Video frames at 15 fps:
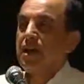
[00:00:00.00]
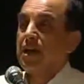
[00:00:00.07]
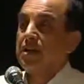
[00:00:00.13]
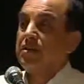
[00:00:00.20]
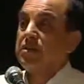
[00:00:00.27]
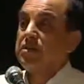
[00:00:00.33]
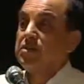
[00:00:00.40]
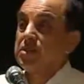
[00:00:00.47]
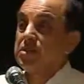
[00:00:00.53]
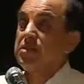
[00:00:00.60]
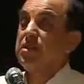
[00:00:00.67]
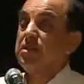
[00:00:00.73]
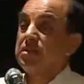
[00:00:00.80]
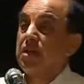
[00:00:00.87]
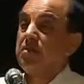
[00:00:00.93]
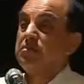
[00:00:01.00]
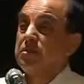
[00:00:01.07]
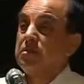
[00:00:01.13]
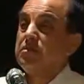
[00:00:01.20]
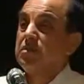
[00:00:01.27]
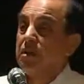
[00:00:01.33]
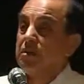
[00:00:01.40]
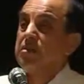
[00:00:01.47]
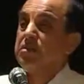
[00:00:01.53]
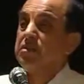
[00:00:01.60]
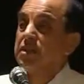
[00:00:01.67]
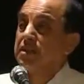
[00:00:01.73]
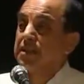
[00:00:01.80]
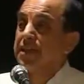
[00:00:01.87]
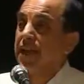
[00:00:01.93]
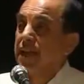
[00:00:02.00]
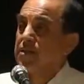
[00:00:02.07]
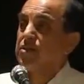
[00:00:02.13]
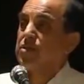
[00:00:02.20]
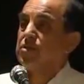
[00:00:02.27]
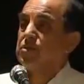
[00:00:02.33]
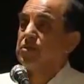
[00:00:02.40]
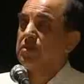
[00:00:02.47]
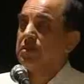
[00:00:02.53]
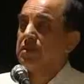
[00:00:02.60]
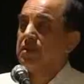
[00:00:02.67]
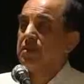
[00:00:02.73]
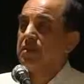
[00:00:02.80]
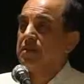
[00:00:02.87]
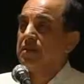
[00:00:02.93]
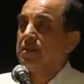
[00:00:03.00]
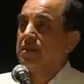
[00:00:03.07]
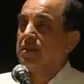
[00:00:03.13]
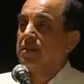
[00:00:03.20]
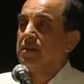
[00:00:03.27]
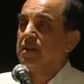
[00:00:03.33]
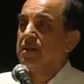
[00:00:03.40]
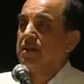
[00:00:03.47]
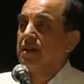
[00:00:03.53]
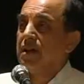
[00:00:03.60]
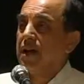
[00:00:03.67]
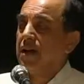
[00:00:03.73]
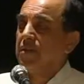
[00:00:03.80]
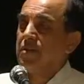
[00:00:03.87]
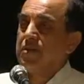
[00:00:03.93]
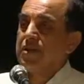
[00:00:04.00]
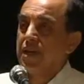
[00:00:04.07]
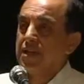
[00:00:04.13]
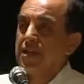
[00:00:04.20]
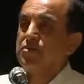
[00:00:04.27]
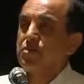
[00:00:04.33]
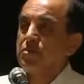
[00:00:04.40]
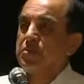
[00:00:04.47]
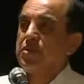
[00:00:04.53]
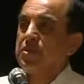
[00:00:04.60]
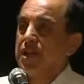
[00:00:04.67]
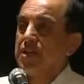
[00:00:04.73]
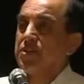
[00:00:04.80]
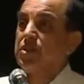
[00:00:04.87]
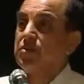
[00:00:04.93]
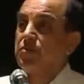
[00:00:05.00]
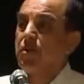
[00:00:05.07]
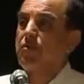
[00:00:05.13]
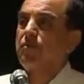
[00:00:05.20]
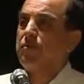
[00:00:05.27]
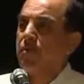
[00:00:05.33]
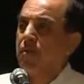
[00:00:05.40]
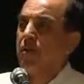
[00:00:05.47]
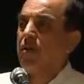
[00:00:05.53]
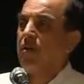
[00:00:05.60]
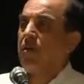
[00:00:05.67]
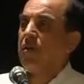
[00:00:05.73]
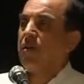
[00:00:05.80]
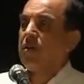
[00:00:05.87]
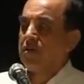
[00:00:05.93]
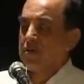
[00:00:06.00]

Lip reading: $160,000 in cash. How do you carry so much cash and what for?